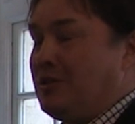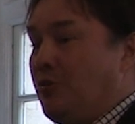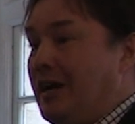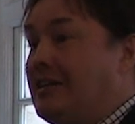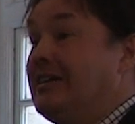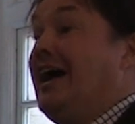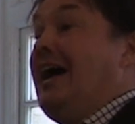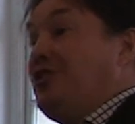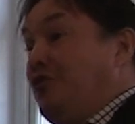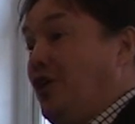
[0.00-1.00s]
it correctly
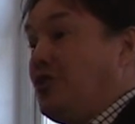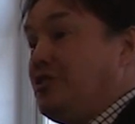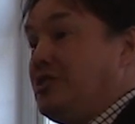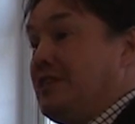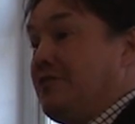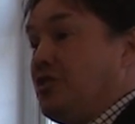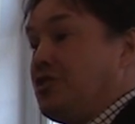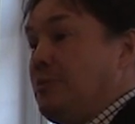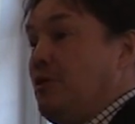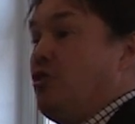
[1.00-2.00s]
and the function is
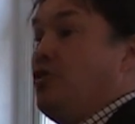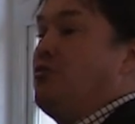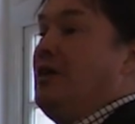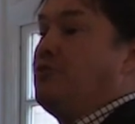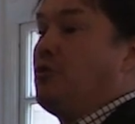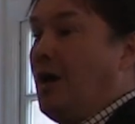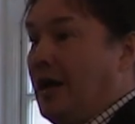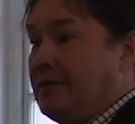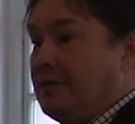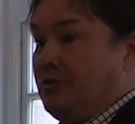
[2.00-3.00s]
differentiable, you have the
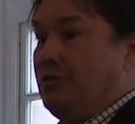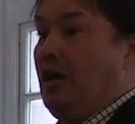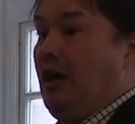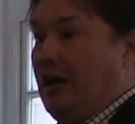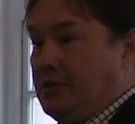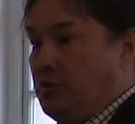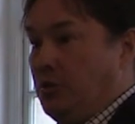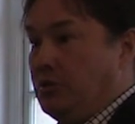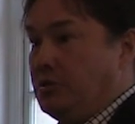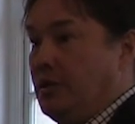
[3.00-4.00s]
right
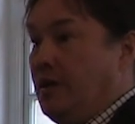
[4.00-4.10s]
answers.